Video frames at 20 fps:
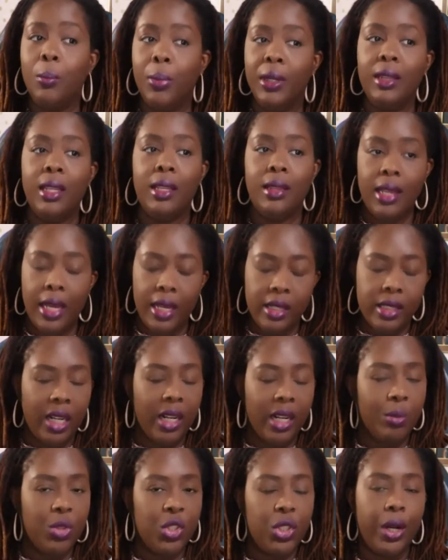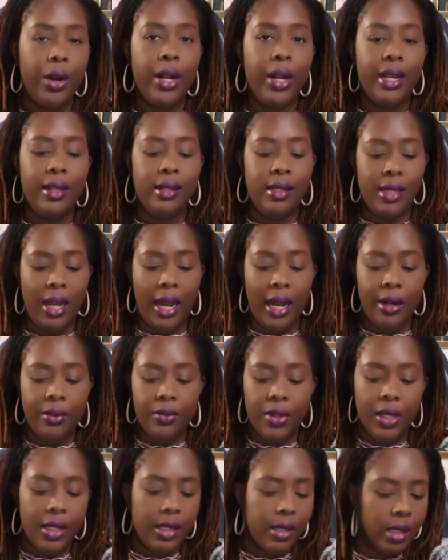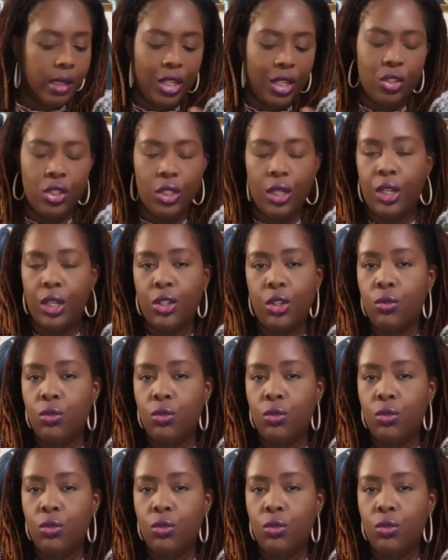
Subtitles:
but the things that I'm sharing inside of this session,